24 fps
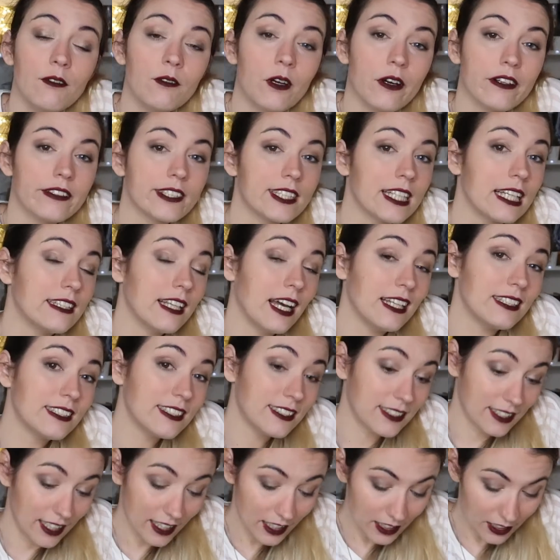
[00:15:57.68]
well, so
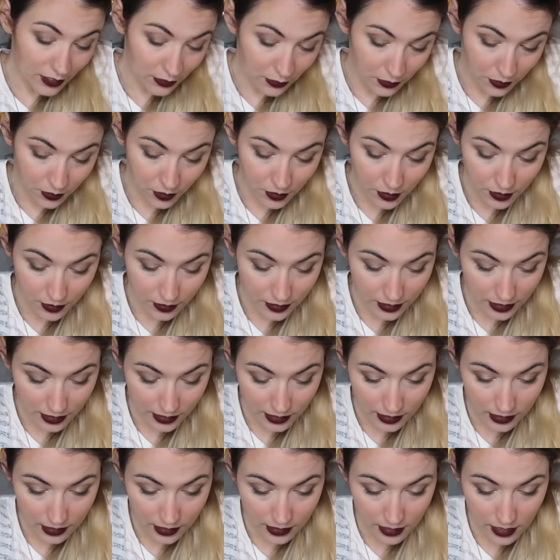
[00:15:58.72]
that's it for
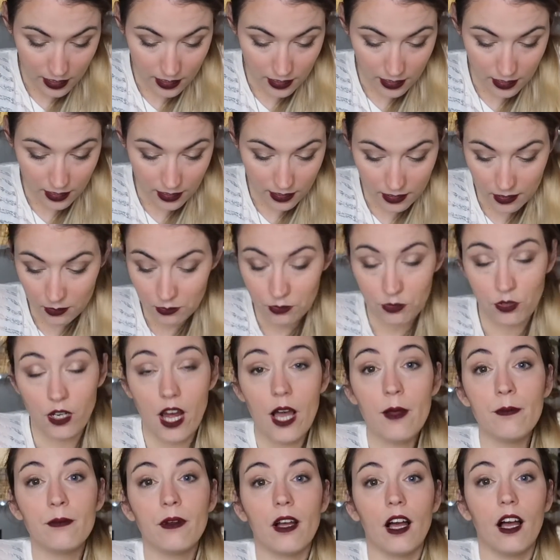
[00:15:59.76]
the
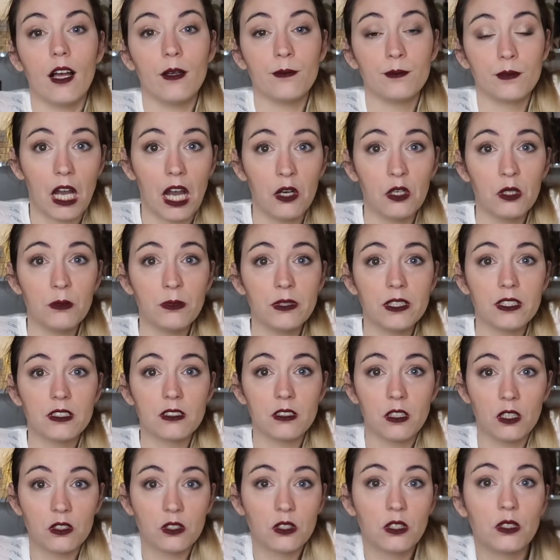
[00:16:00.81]
wrap up. I hope it's
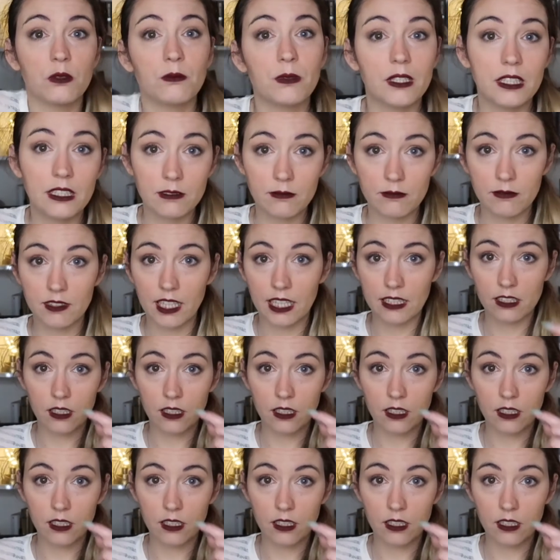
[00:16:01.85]
not gonna be that